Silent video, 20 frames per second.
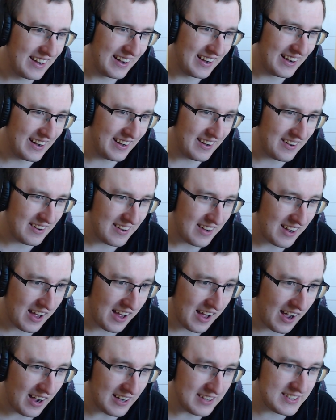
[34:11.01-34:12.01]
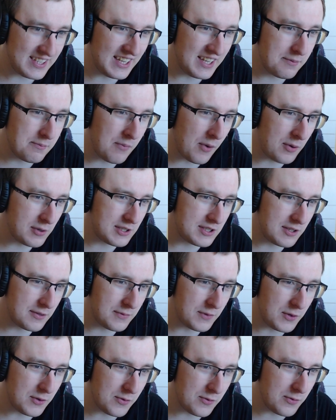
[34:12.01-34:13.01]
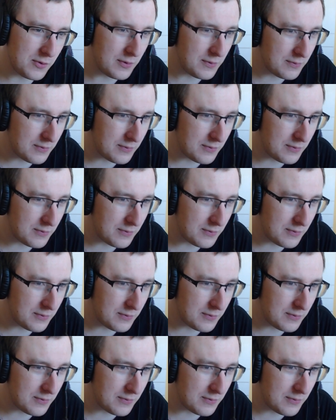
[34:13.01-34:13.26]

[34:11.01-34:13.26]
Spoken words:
Uh, I think most of you